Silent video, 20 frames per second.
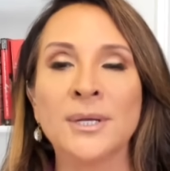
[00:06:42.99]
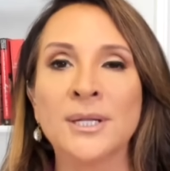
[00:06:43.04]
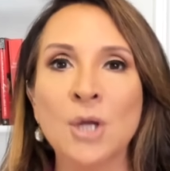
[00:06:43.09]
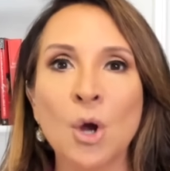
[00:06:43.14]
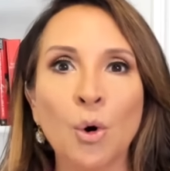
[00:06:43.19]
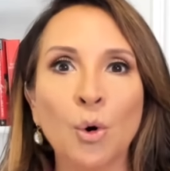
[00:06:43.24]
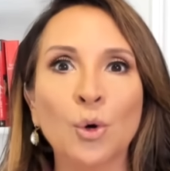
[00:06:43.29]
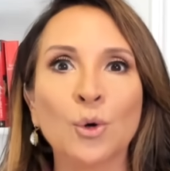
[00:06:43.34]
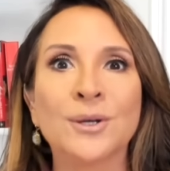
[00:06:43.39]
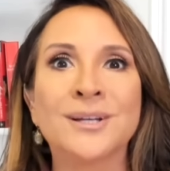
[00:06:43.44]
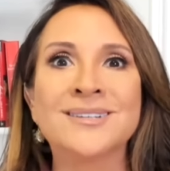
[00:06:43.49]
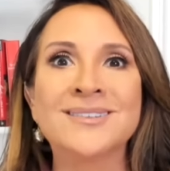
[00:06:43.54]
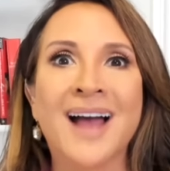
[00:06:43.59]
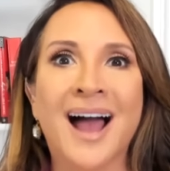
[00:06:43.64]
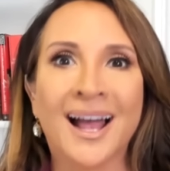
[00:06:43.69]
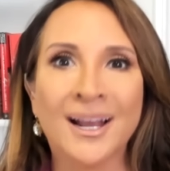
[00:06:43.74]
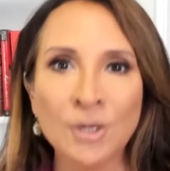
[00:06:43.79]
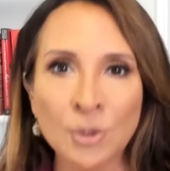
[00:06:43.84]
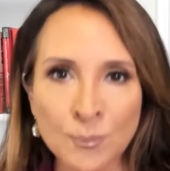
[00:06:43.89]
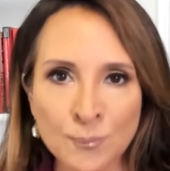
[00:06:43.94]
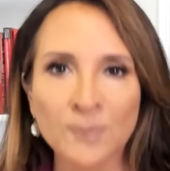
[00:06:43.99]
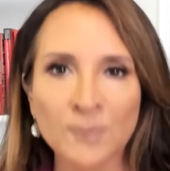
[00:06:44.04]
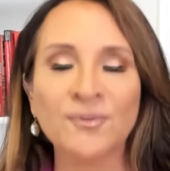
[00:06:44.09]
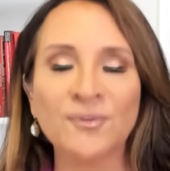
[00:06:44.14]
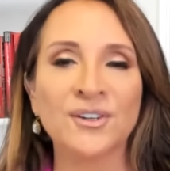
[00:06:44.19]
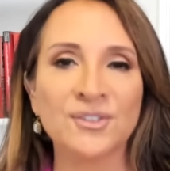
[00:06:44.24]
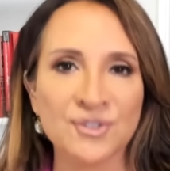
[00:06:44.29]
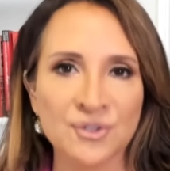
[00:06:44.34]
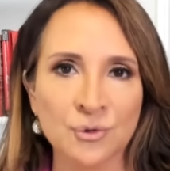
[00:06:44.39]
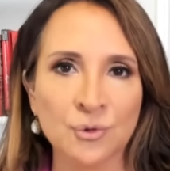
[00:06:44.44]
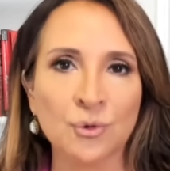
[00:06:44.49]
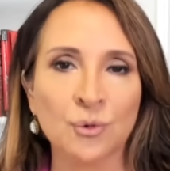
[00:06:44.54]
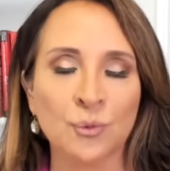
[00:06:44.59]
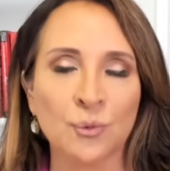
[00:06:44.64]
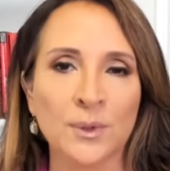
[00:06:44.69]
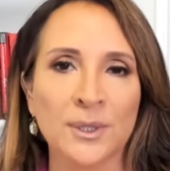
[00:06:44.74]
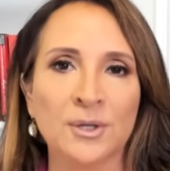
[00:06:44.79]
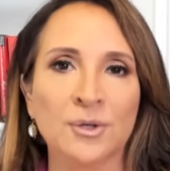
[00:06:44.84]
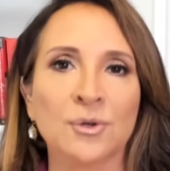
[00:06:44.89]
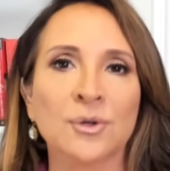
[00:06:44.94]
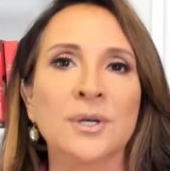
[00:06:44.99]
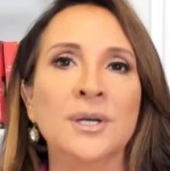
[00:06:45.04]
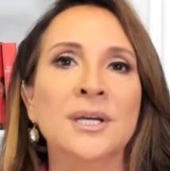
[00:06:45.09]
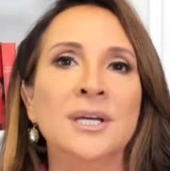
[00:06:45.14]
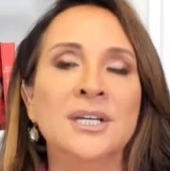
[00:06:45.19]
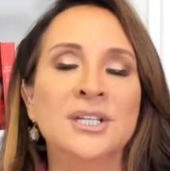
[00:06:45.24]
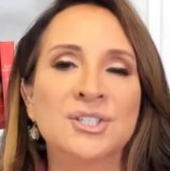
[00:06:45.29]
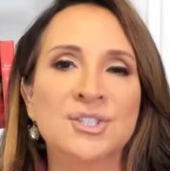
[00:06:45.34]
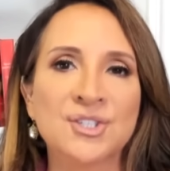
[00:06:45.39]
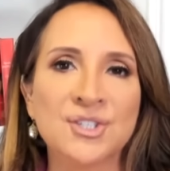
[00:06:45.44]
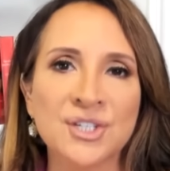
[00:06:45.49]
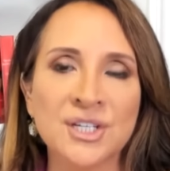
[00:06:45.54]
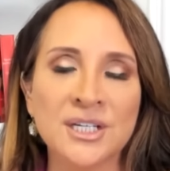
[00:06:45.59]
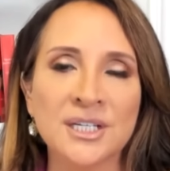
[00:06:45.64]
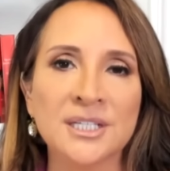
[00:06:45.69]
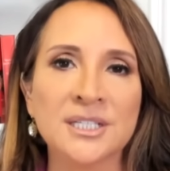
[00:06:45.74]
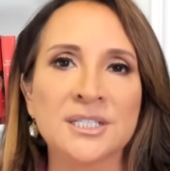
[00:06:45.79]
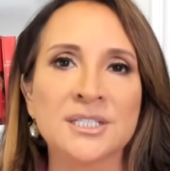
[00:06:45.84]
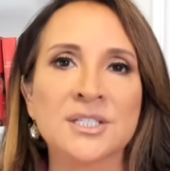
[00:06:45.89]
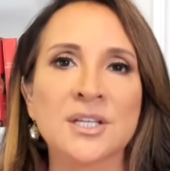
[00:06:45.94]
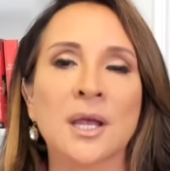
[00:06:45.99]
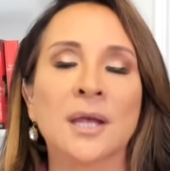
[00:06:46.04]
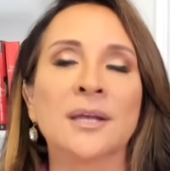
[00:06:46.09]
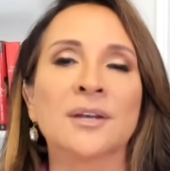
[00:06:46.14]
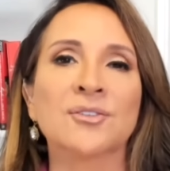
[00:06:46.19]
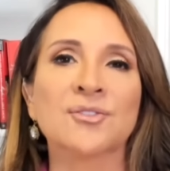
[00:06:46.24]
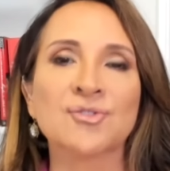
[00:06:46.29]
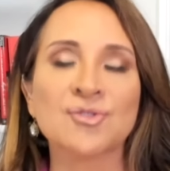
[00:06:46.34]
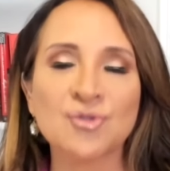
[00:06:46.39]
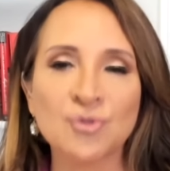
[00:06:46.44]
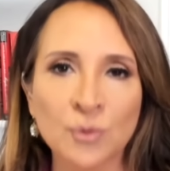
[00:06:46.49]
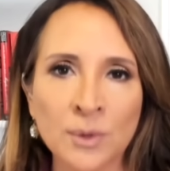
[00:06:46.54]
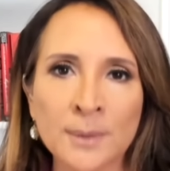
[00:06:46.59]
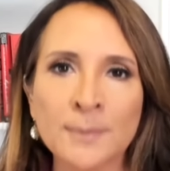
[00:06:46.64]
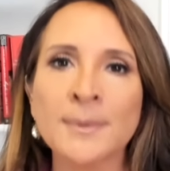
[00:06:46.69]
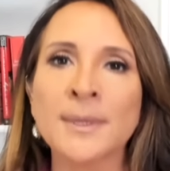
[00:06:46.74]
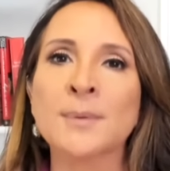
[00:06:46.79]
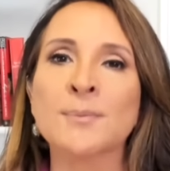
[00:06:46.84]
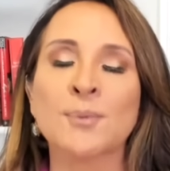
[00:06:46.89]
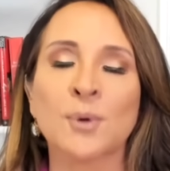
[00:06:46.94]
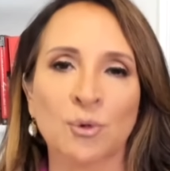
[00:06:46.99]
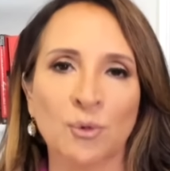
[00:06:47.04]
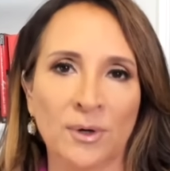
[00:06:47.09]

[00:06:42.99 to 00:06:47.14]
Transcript: We know her entire professional career she is extremely